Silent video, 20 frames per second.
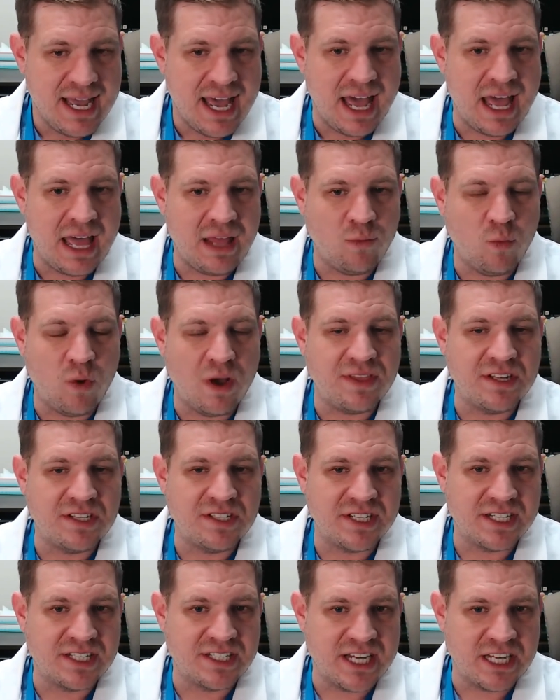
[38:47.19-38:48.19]
and what the
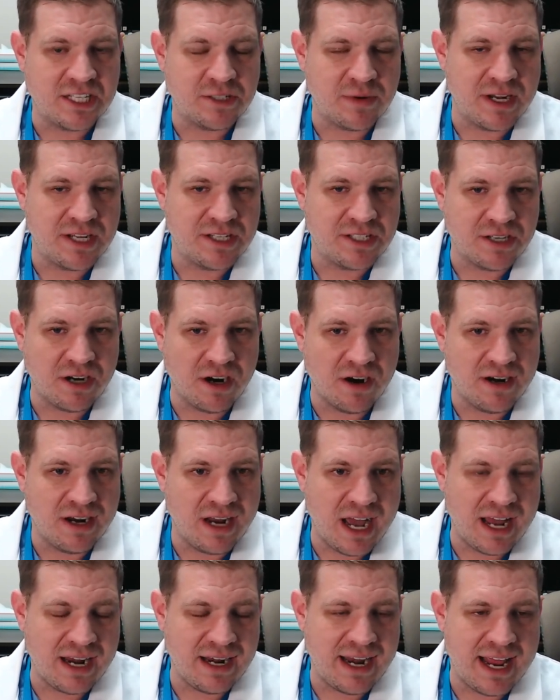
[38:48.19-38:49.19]
success rates are
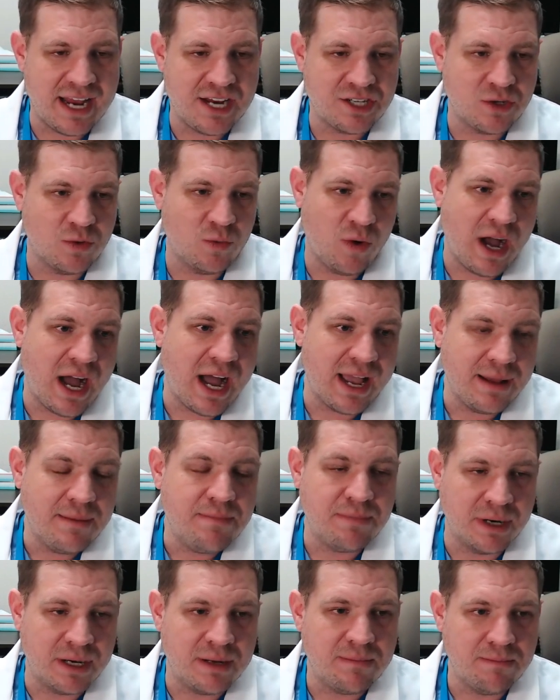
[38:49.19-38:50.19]
not
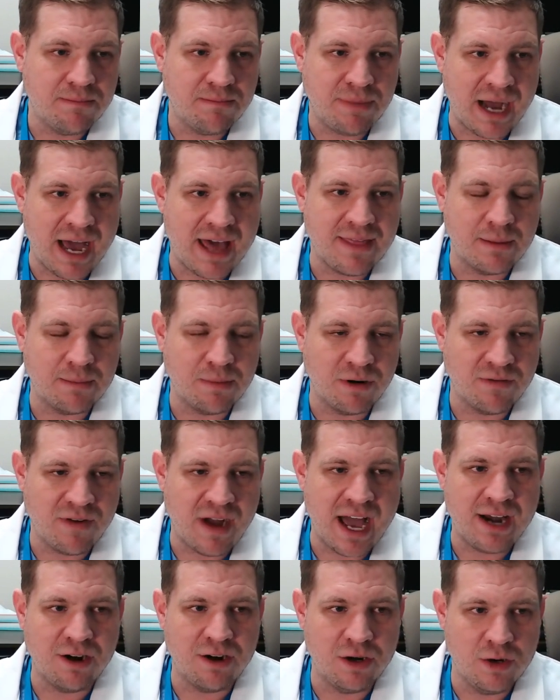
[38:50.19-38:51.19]
nationwide but by the
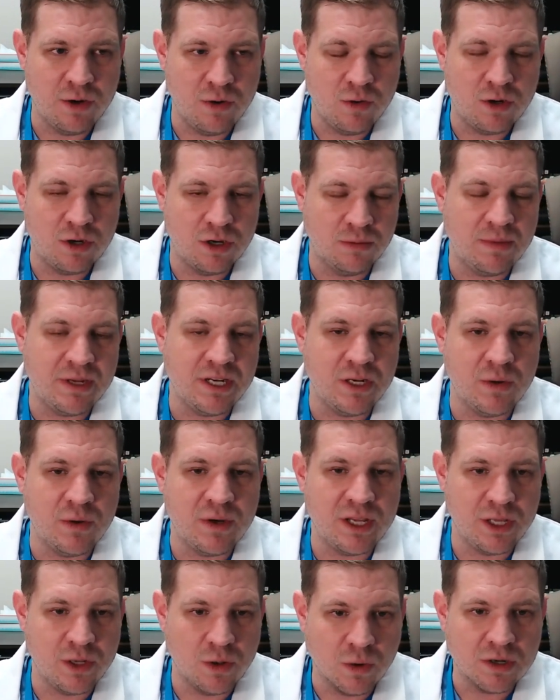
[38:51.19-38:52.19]
provider who could be
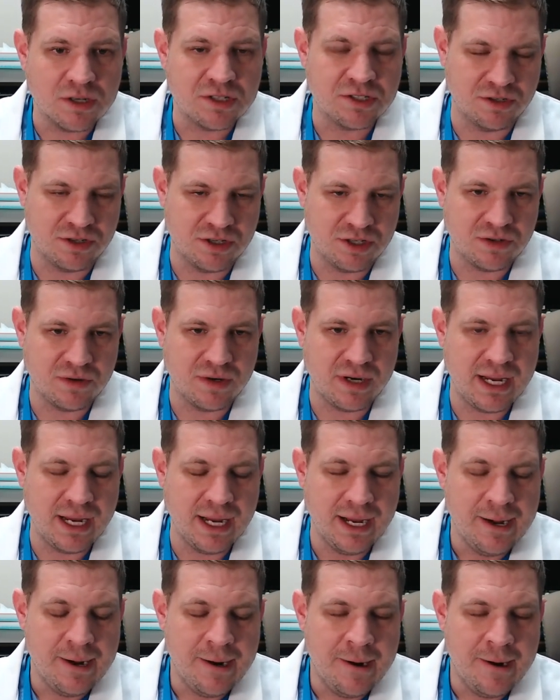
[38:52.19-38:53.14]
doing your surgery